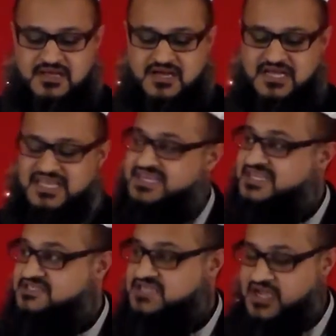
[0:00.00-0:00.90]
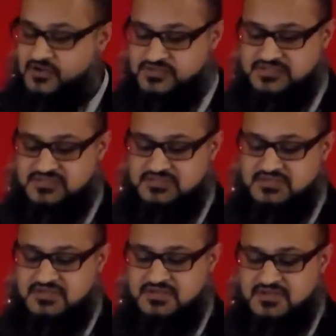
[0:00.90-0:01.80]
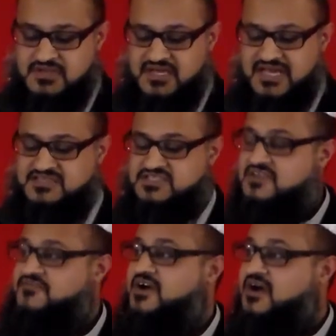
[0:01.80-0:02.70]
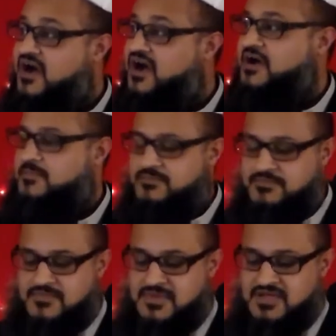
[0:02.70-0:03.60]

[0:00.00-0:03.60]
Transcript: in his house and suffer harm